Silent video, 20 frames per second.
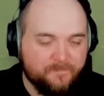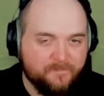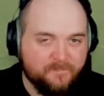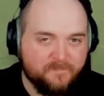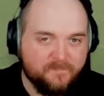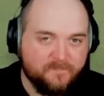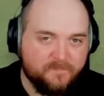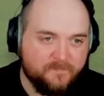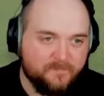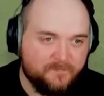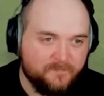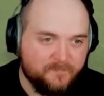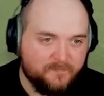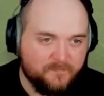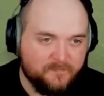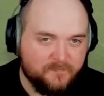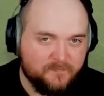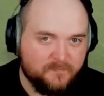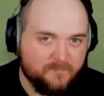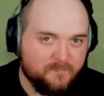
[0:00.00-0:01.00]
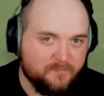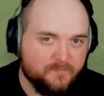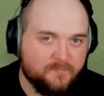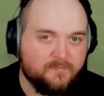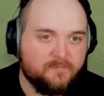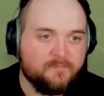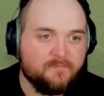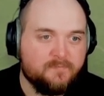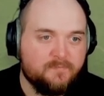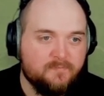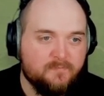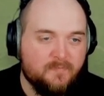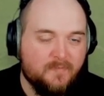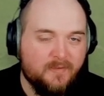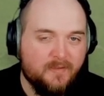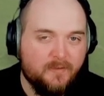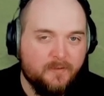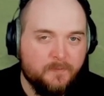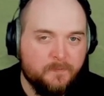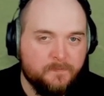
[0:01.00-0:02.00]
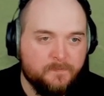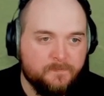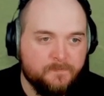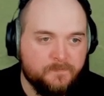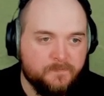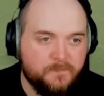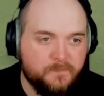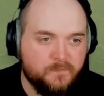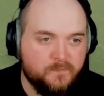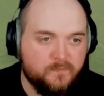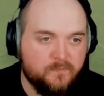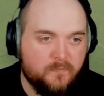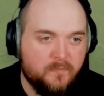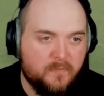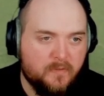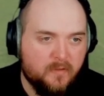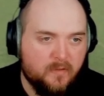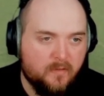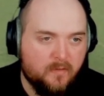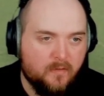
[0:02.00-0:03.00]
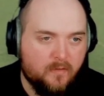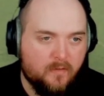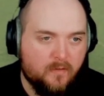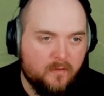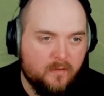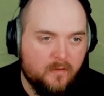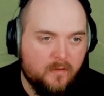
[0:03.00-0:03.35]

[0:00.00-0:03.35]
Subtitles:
No one is speaking in this clip.